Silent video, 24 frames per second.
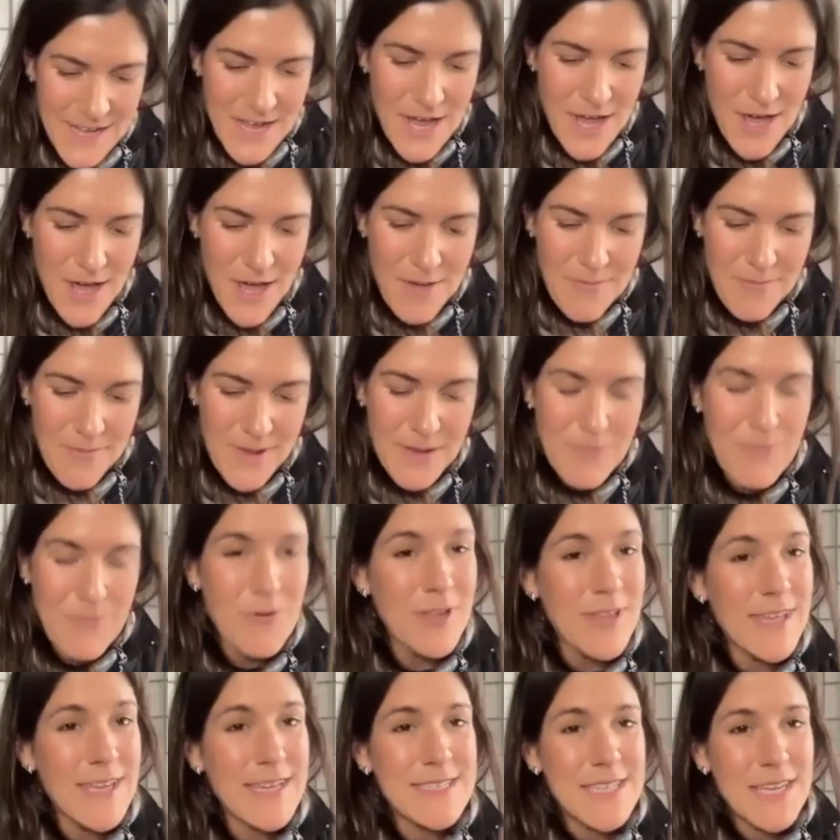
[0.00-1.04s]
I'm
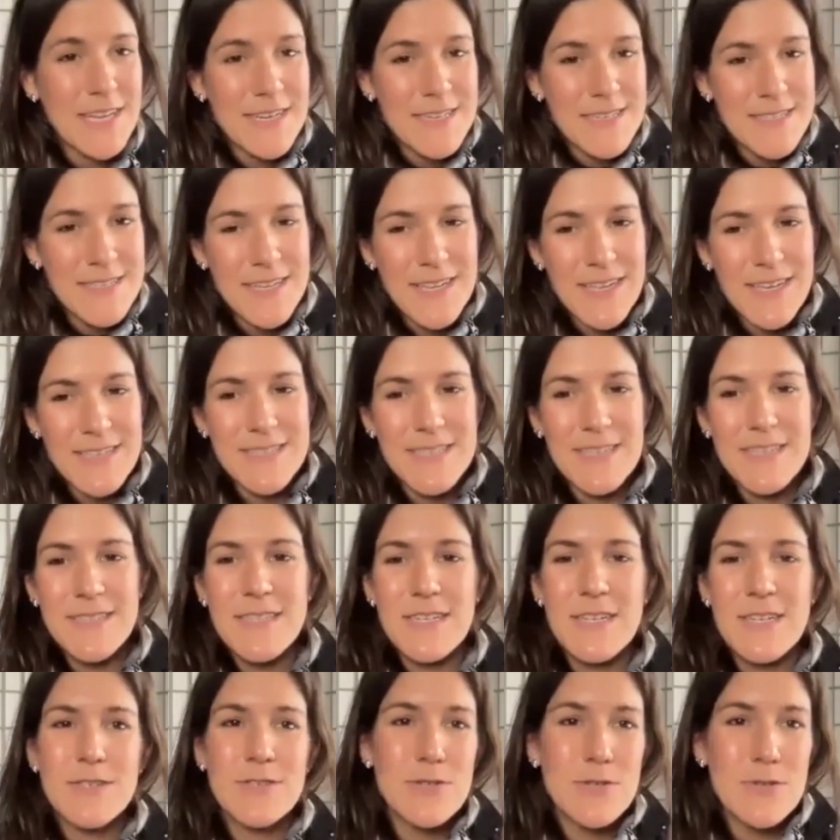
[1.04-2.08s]
really excited, like I said,
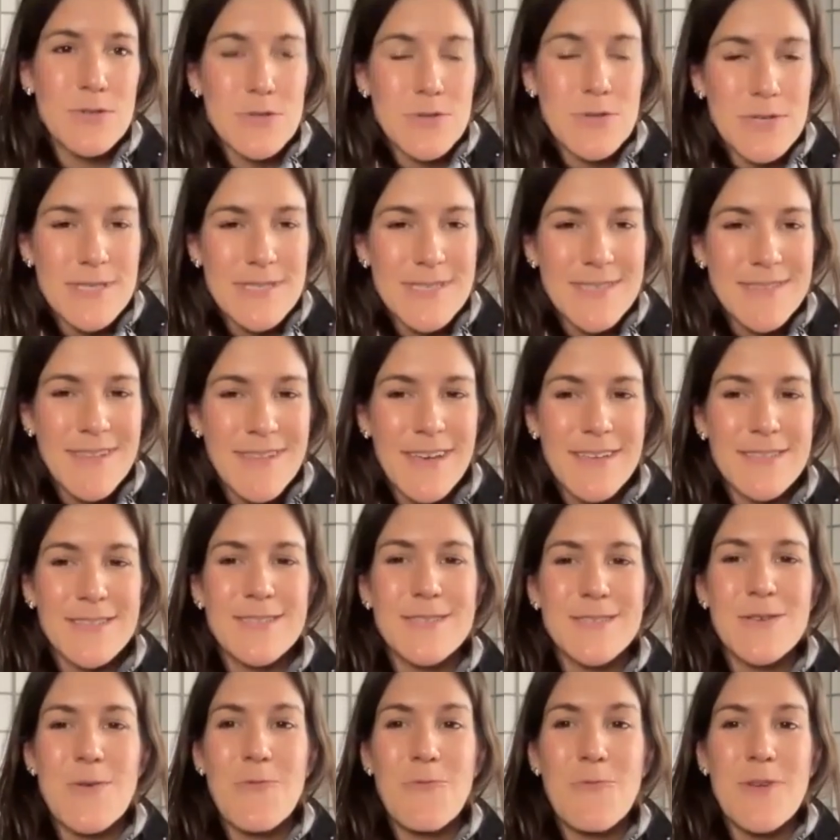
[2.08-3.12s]
to introduce Kristen
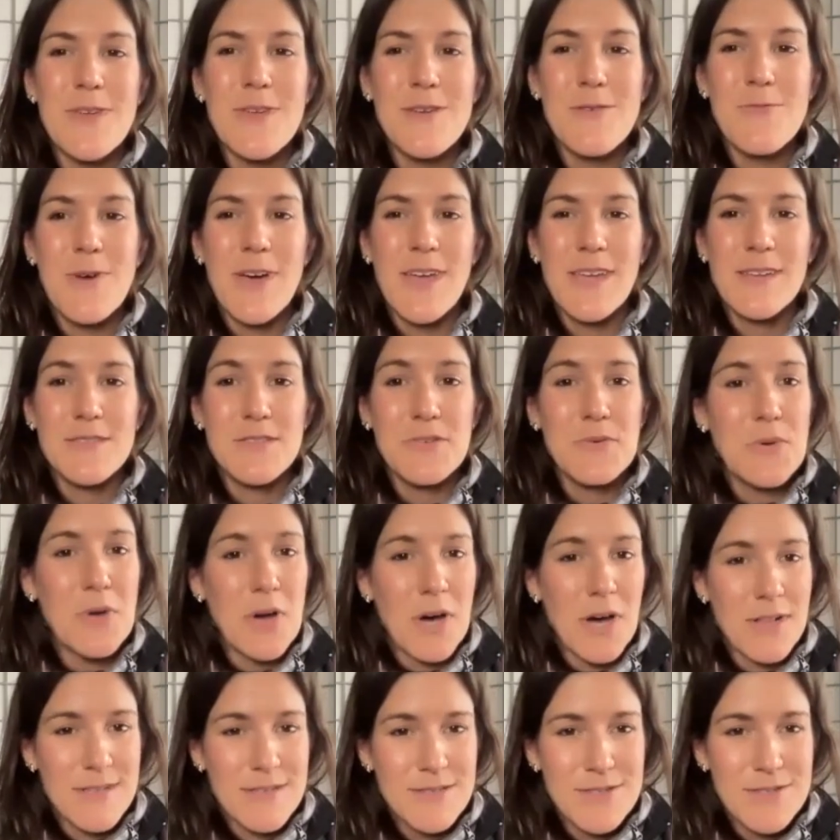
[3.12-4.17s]
Lutz. We went to
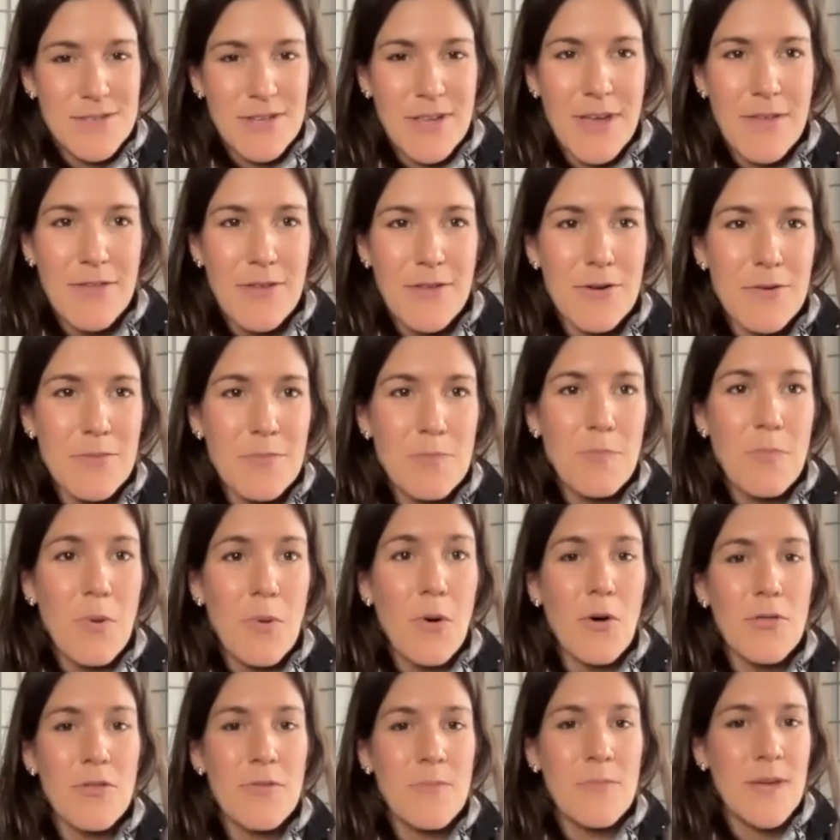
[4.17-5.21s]
college together,
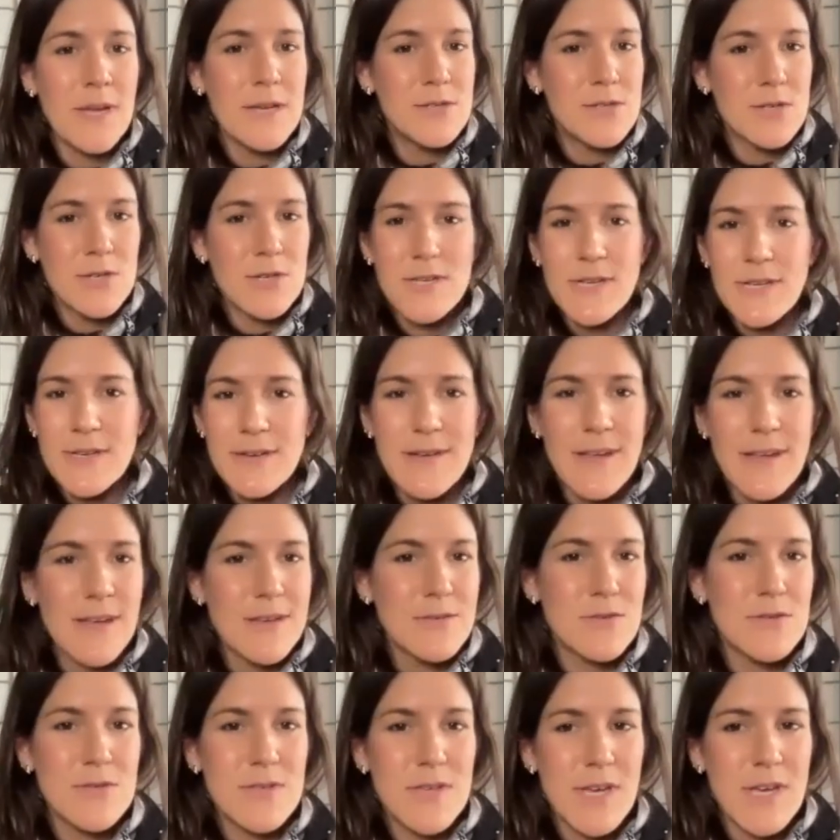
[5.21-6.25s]
both majored in
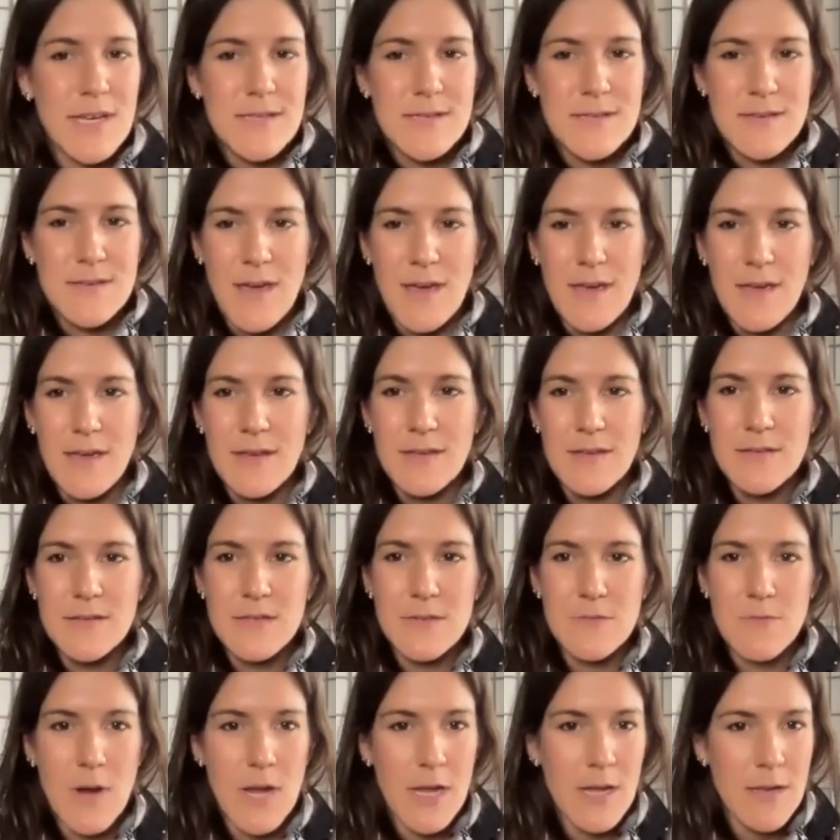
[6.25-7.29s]
exercise
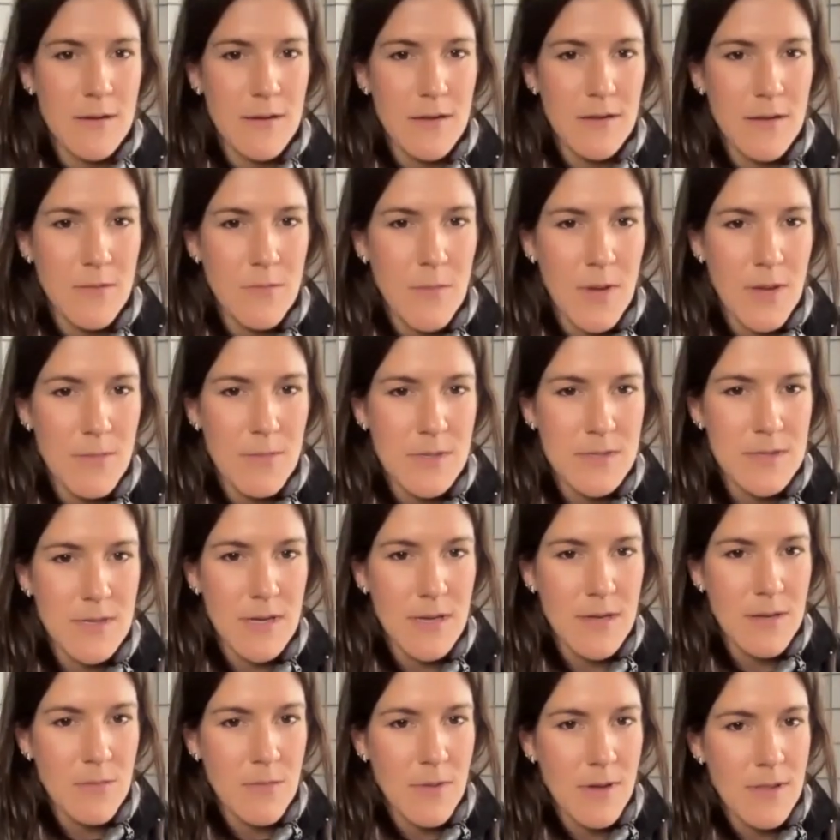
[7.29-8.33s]
science, right? Am I
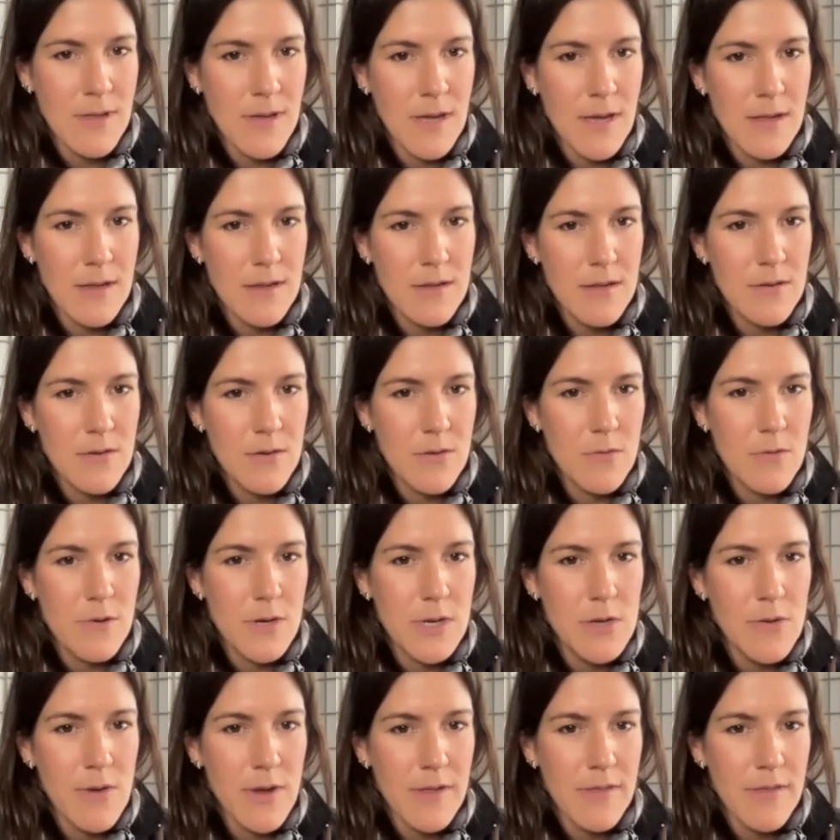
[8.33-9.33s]
mistaken by that? Or were you?